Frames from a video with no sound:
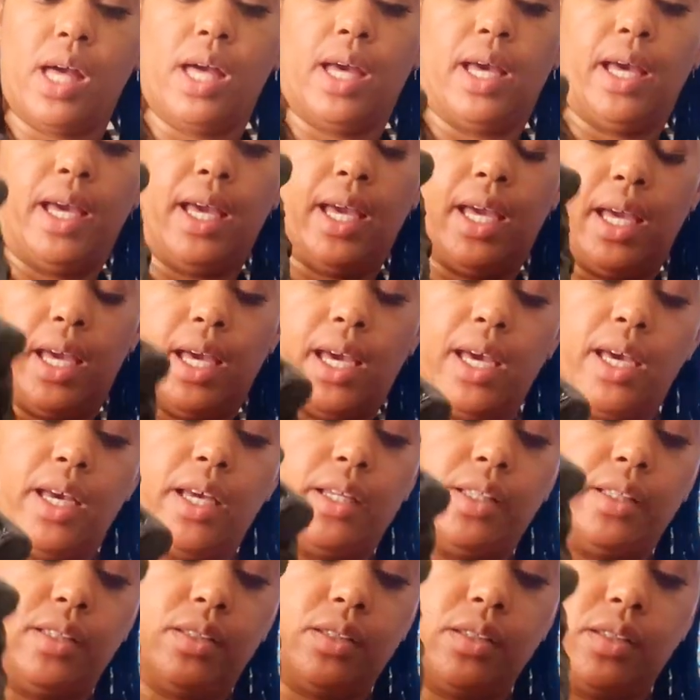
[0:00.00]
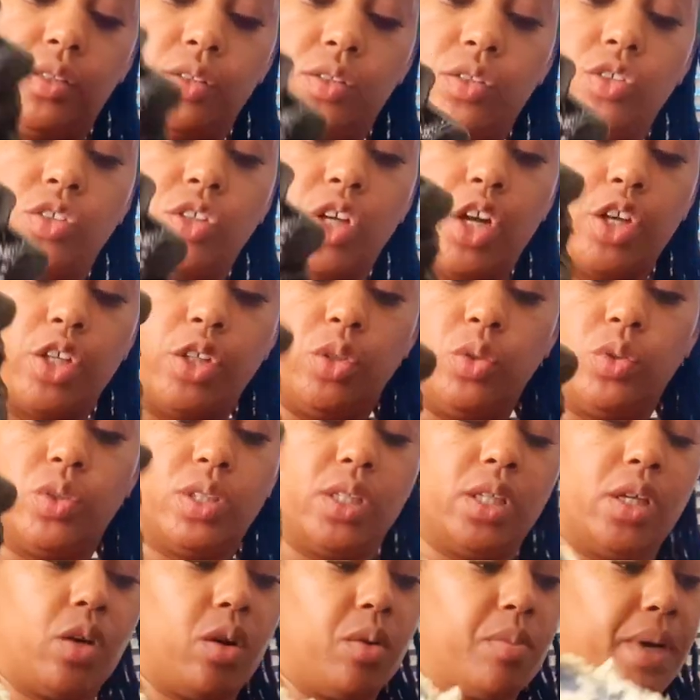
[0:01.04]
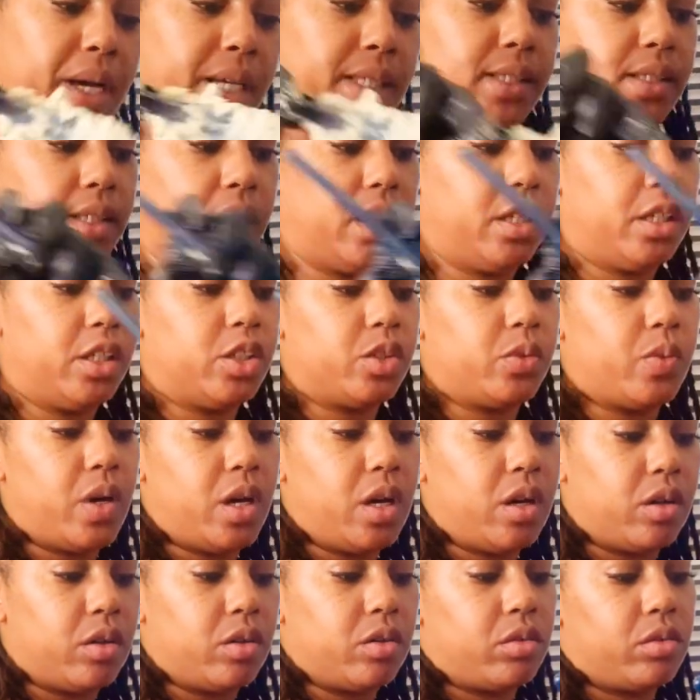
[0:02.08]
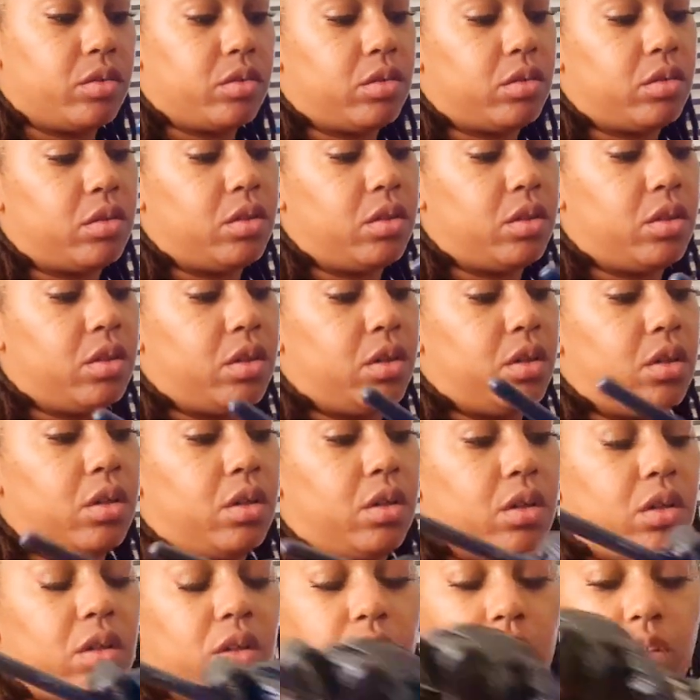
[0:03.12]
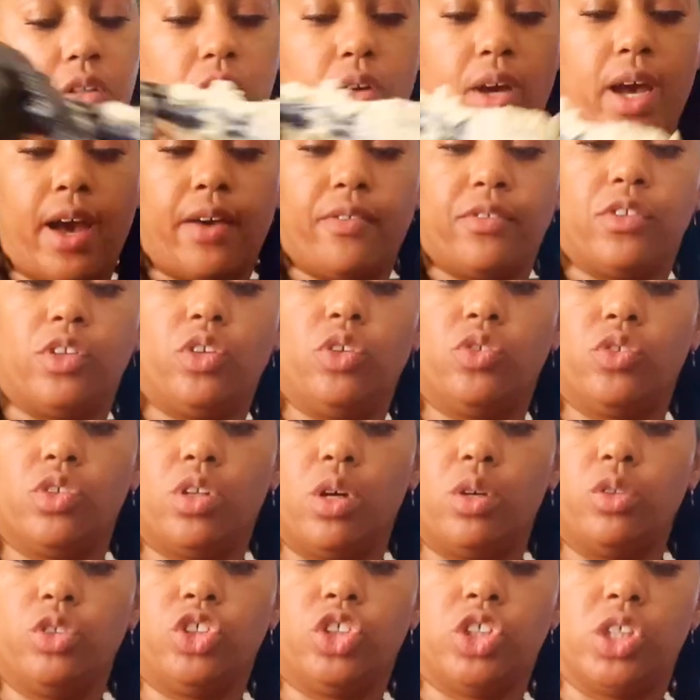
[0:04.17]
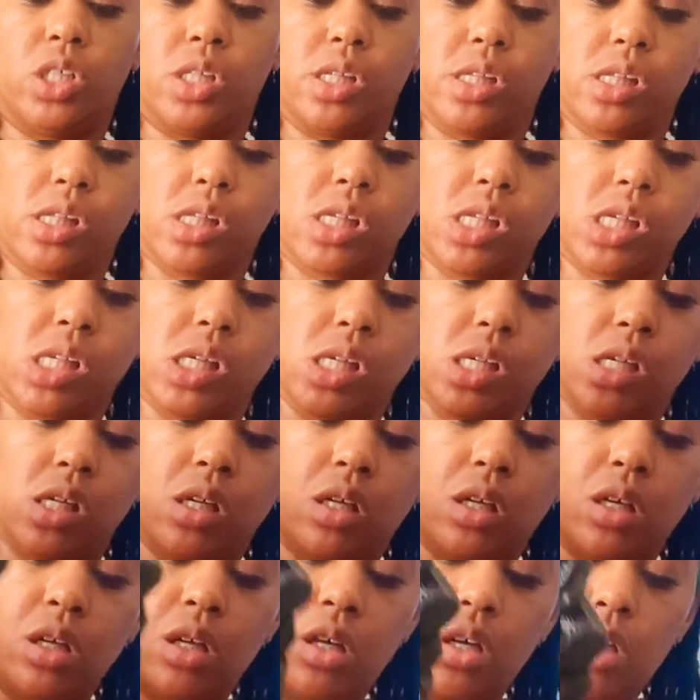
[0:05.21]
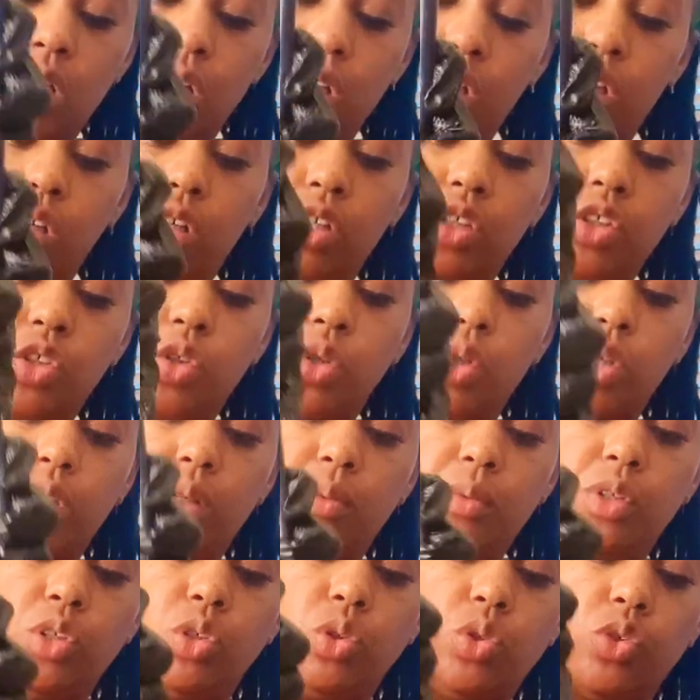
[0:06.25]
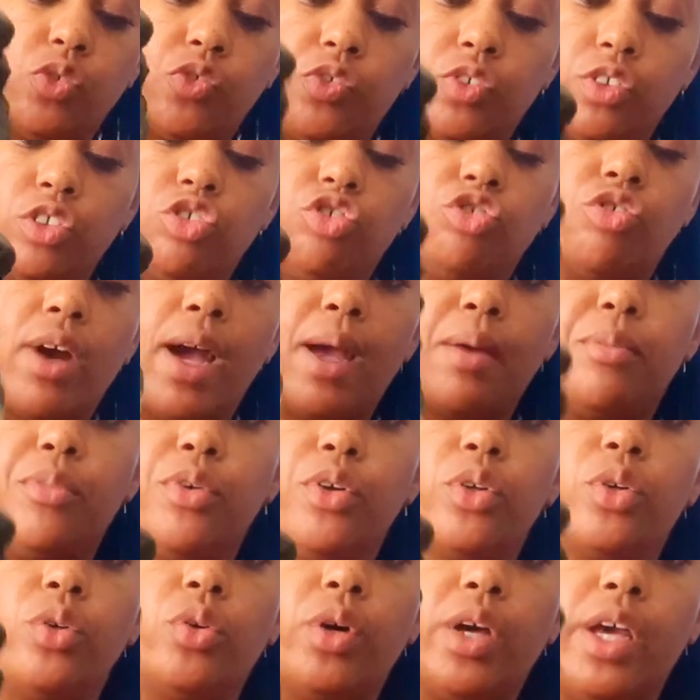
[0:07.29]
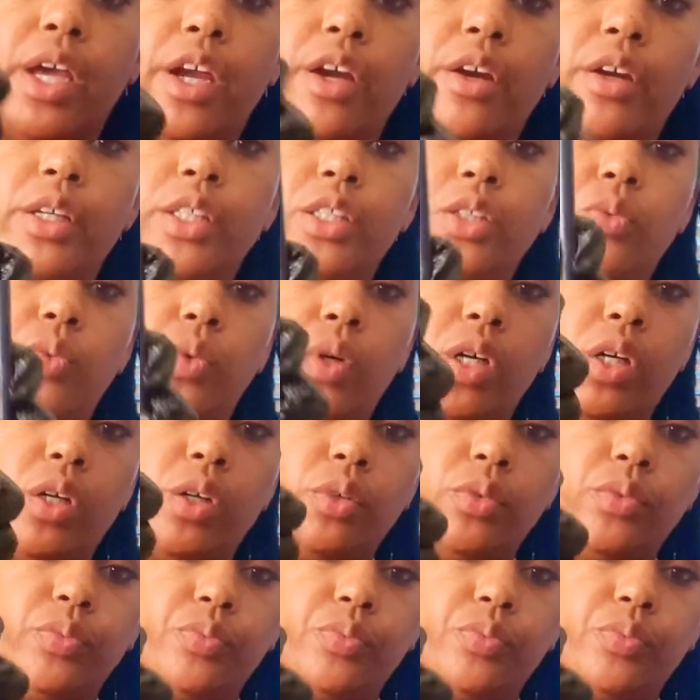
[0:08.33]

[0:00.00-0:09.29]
and started using it on my skin as well. I don't have to use lotion. So it can be used for dry, brittle hair as well.